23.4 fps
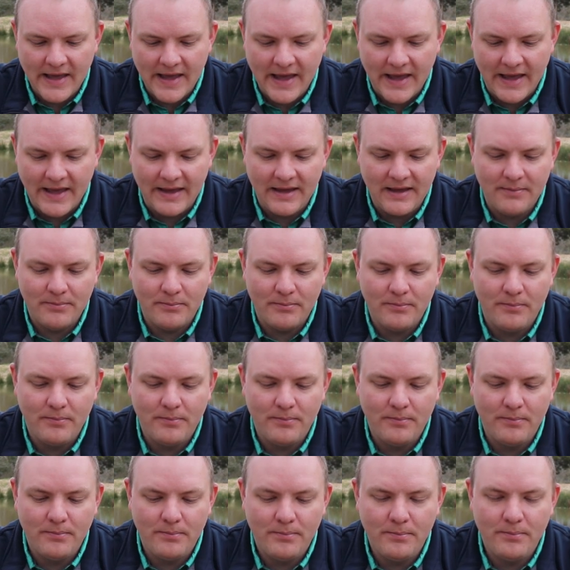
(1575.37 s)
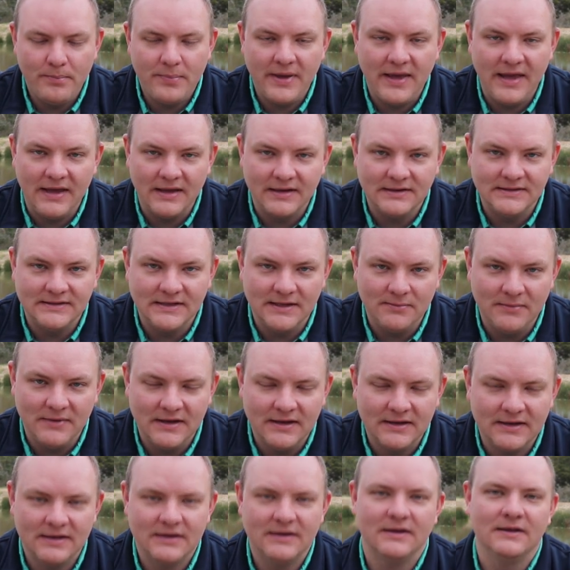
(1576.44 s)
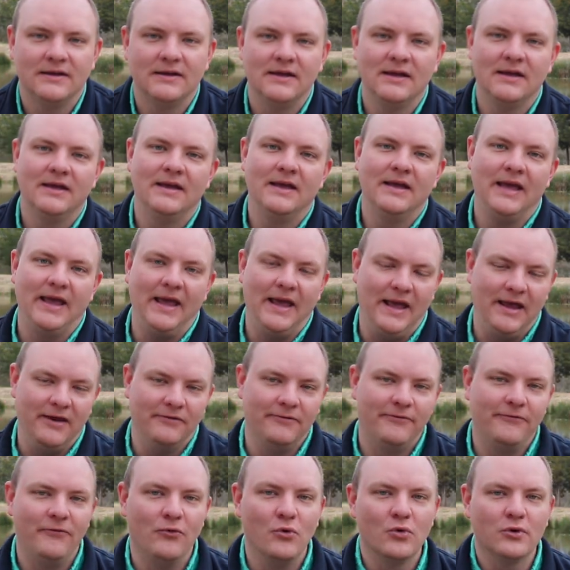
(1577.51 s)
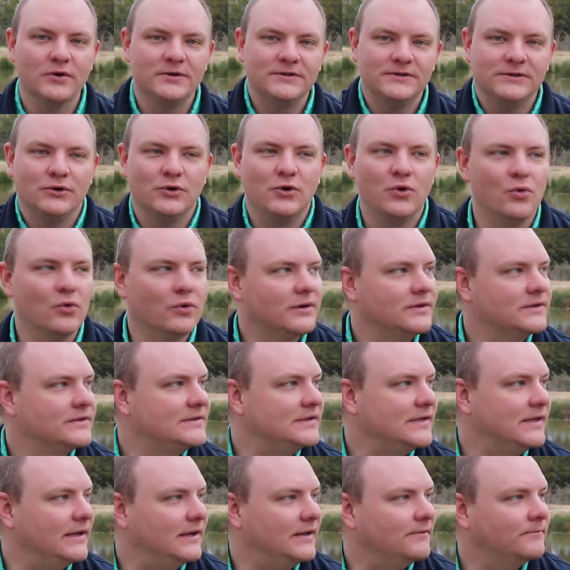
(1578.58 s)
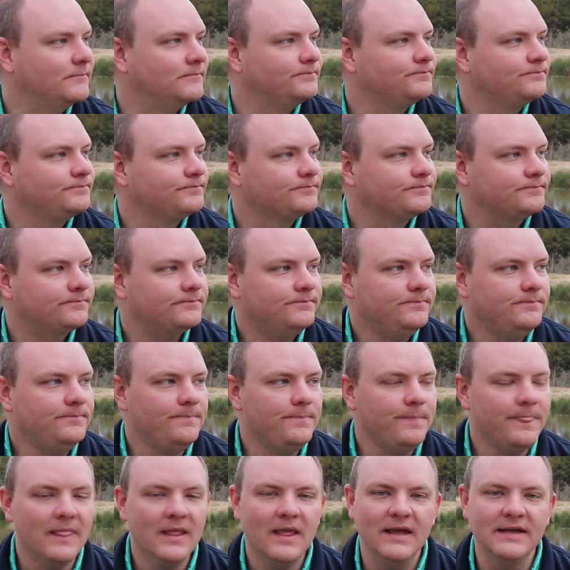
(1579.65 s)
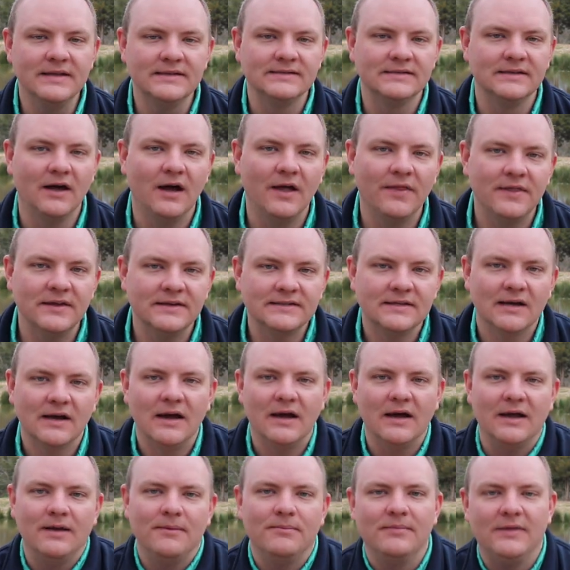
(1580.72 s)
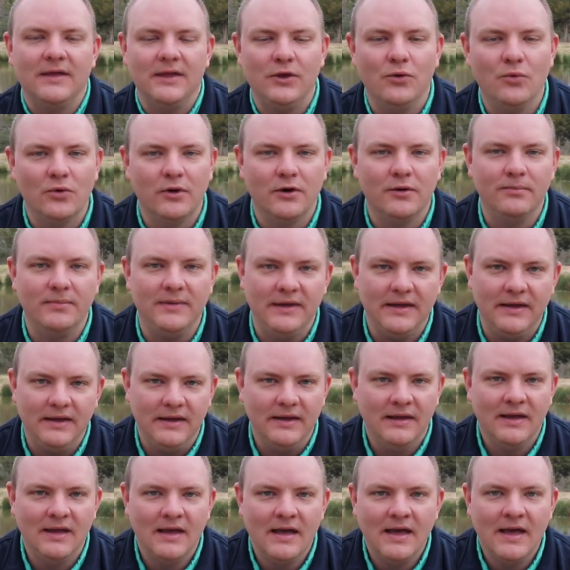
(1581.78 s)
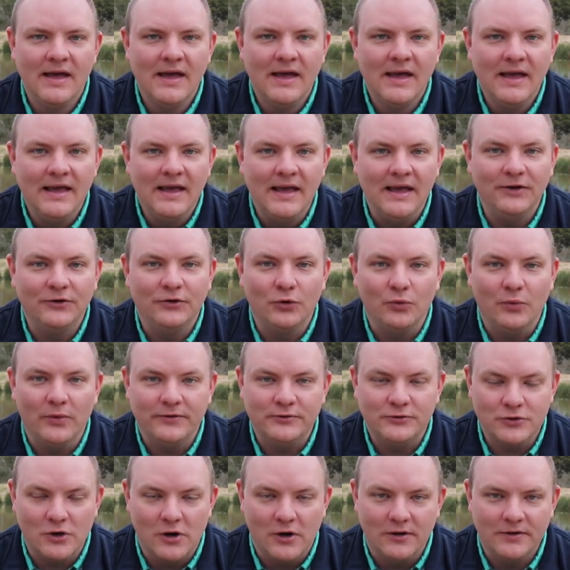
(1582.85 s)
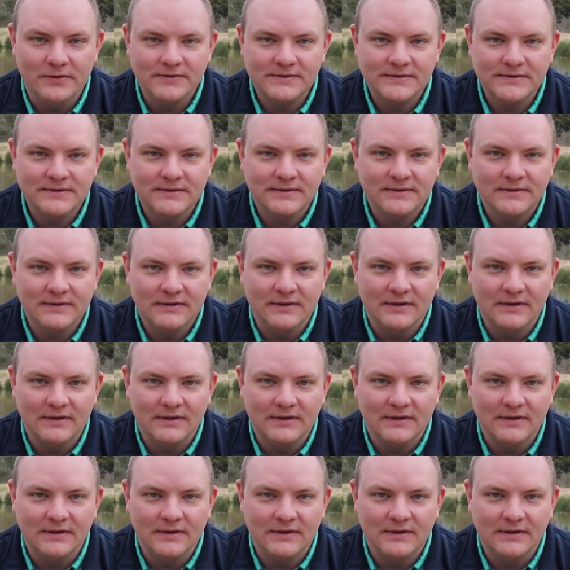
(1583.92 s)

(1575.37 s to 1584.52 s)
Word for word: a pandemic and forced quarantine is not the time that you want to be into withdrawals.